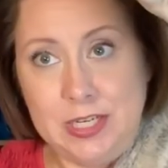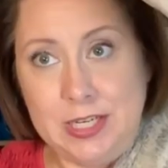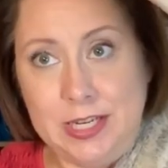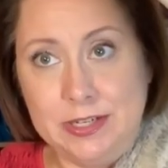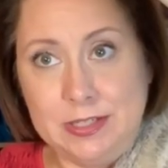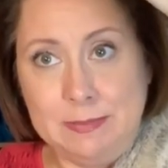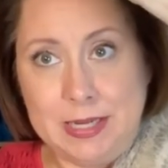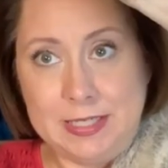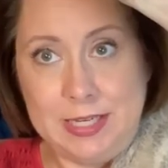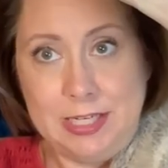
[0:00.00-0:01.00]
and here's my
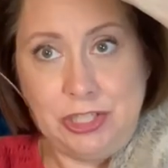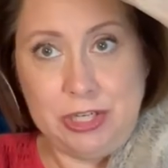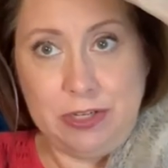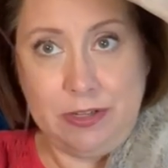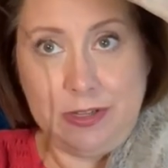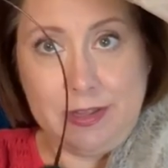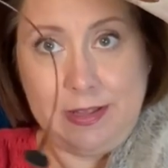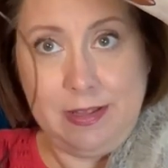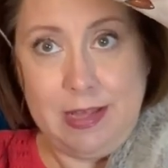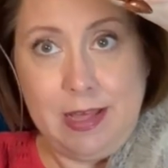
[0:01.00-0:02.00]
Tunisian hook
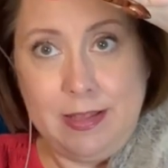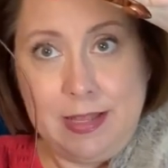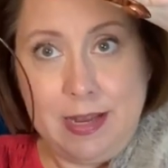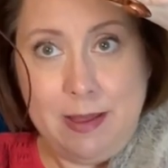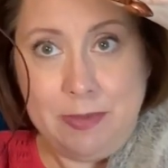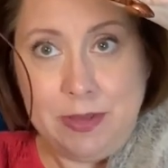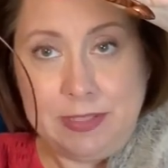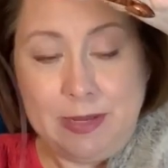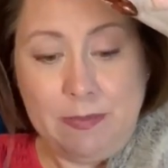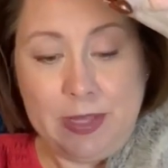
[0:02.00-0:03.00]
that I'm
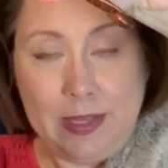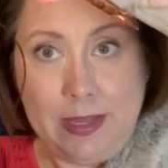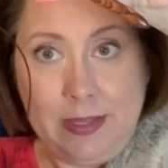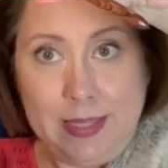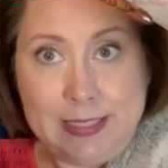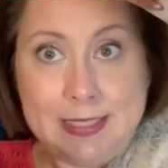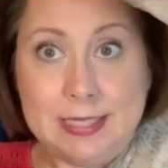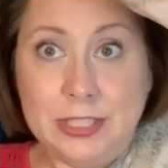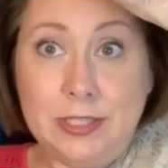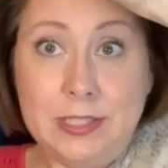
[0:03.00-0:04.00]
using with it. This is
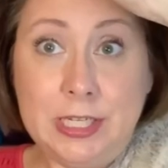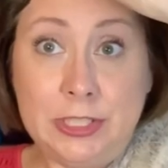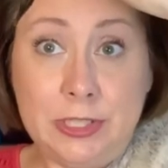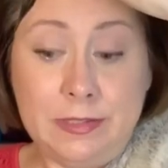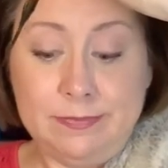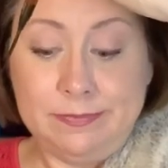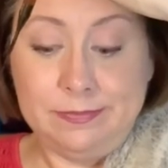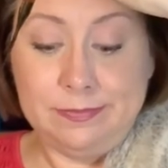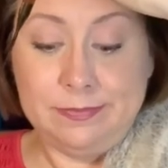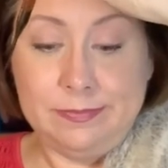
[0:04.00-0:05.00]
a nin
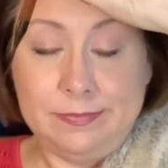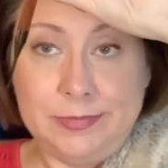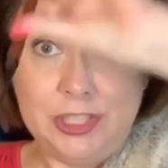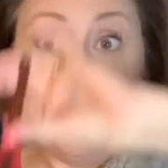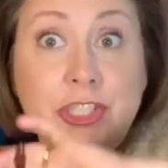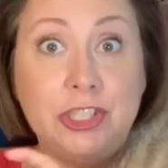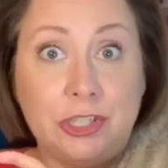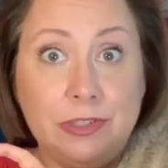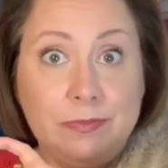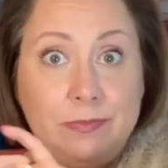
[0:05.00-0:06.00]

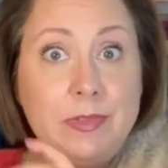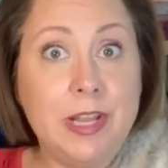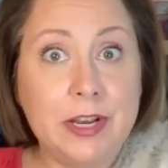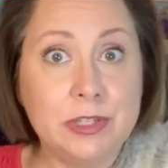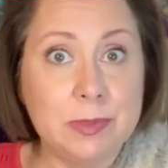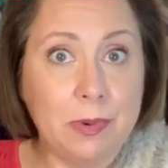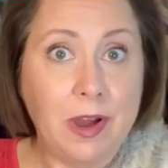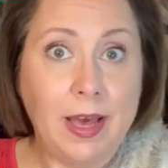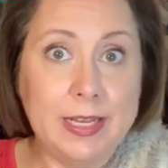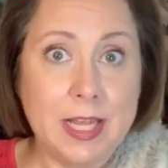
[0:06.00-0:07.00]
ginger, Knitter's
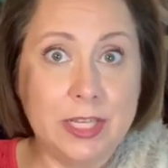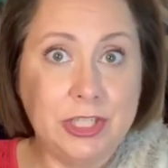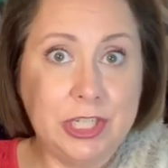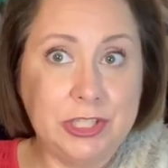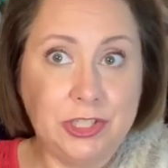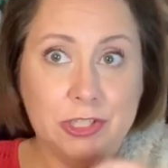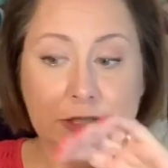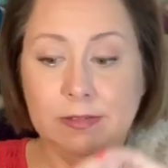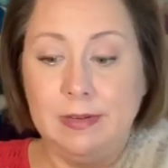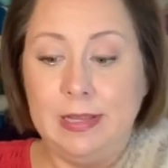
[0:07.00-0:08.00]
Pride ginger.
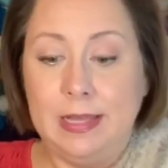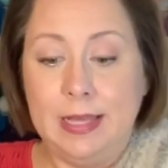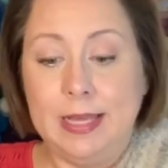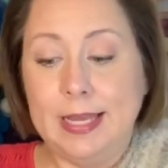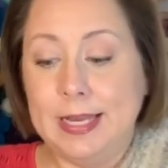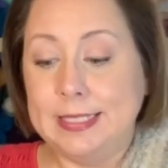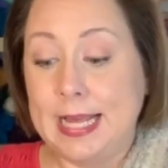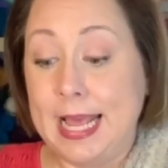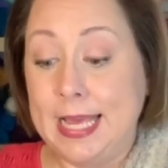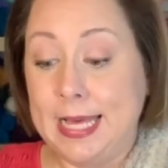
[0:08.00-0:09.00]
It is an
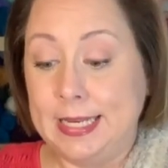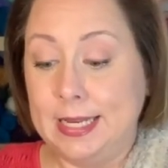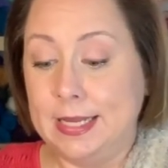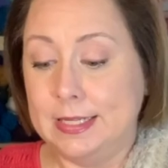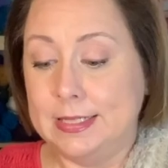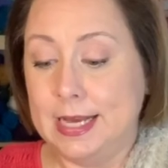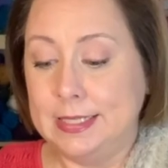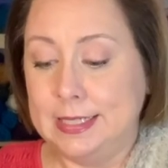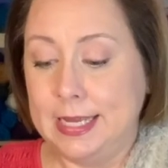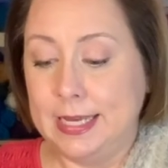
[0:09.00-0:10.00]
N, a
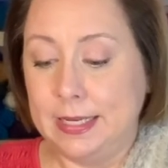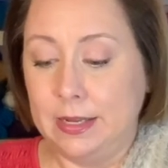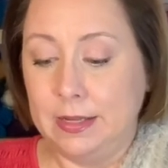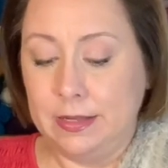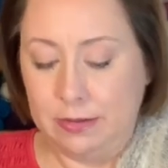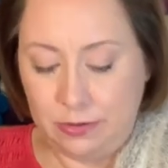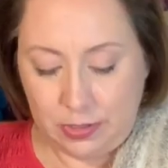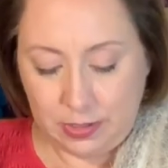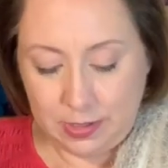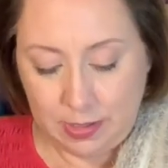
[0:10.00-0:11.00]
size N hook.